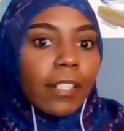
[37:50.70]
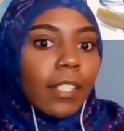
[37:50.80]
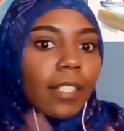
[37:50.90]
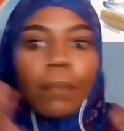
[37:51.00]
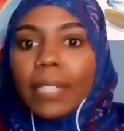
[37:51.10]

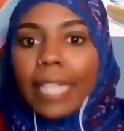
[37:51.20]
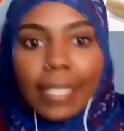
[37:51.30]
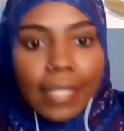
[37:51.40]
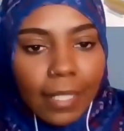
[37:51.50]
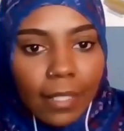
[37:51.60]
some
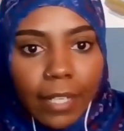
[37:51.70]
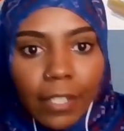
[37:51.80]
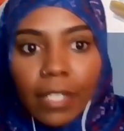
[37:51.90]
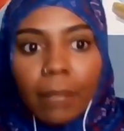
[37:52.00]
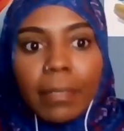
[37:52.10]
lesson,
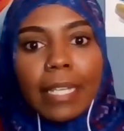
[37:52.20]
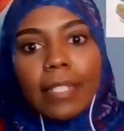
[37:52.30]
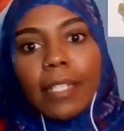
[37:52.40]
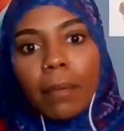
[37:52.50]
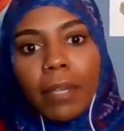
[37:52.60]
there's some
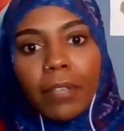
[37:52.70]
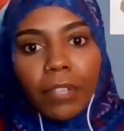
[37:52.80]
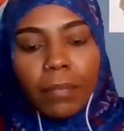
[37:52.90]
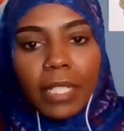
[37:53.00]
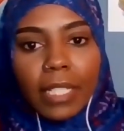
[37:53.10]
ease coming
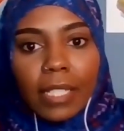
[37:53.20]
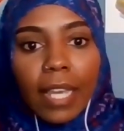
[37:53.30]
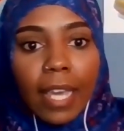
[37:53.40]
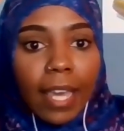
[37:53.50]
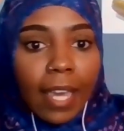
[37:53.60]
from this.
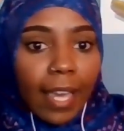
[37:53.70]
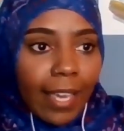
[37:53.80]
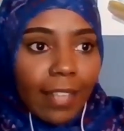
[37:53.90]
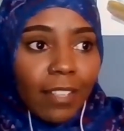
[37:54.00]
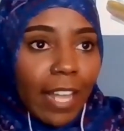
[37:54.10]

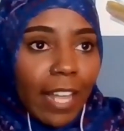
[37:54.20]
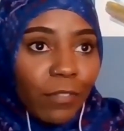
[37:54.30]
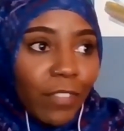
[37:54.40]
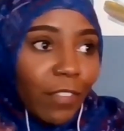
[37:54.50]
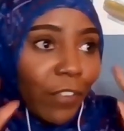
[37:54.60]
And
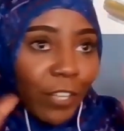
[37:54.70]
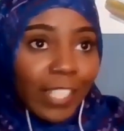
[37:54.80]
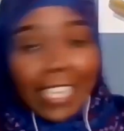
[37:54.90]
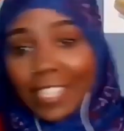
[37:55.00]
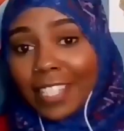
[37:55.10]
the first
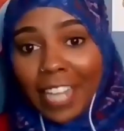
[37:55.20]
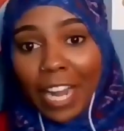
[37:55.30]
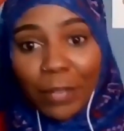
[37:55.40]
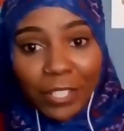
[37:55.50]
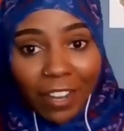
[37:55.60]
lesson that
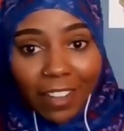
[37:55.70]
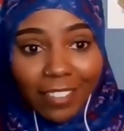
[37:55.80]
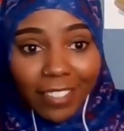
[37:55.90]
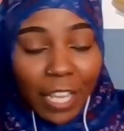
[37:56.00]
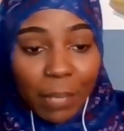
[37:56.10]
I was taught
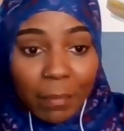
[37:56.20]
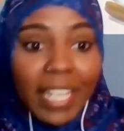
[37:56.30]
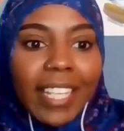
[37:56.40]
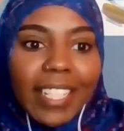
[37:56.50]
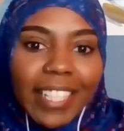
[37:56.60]

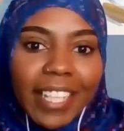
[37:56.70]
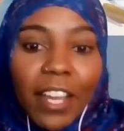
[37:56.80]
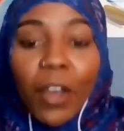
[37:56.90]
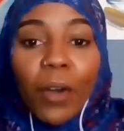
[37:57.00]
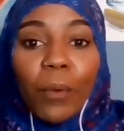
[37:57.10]
immediately
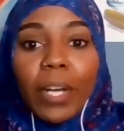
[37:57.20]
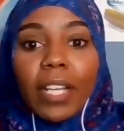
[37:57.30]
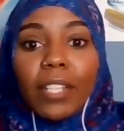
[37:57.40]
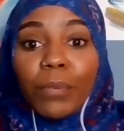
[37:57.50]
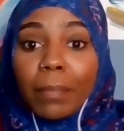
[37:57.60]

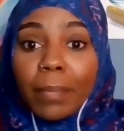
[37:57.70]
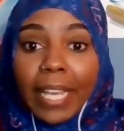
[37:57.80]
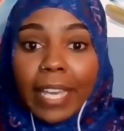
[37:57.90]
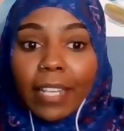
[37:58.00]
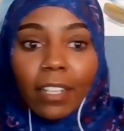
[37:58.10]
was we
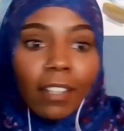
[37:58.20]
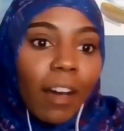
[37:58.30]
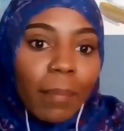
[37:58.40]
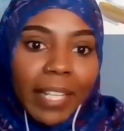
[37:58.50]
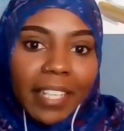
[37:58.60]
plan and
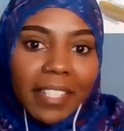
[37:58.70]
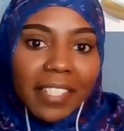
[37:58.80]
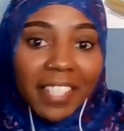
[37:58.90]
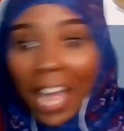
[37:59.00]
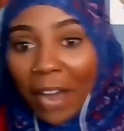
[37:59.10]
Allah
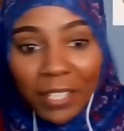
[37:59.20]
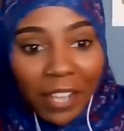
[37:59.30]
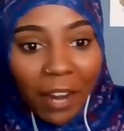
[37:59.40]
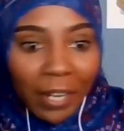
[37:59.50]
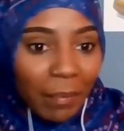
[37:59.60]
plans. I was
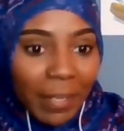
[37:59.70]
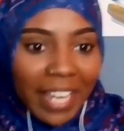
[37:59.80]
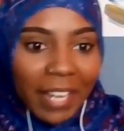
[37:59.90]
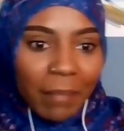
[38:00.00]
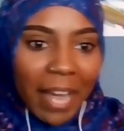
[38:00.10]
already
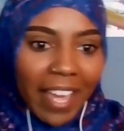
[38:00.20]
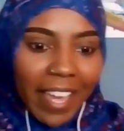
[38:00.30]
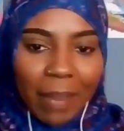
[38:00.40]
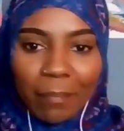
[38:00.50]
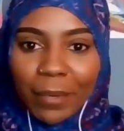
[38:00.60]
planning my
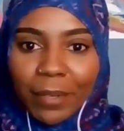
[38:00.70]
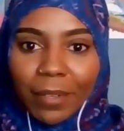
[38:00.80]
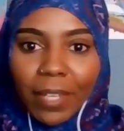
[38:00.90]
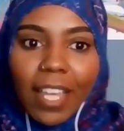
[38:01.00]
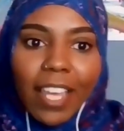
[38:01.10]

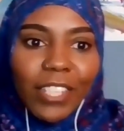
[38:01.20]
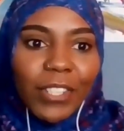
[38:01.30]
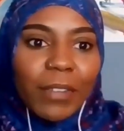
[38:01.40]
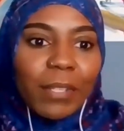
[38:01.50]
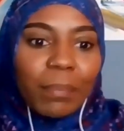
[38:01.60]
April,
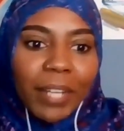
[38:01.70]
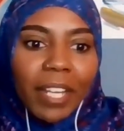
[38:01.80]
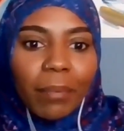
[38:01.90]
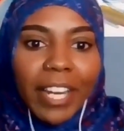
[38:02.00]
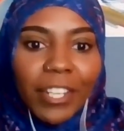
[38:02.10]

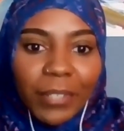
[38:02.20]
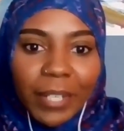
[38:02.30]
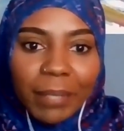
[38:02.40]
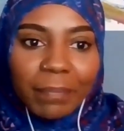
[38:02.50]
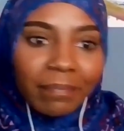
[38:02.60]
spring break trip,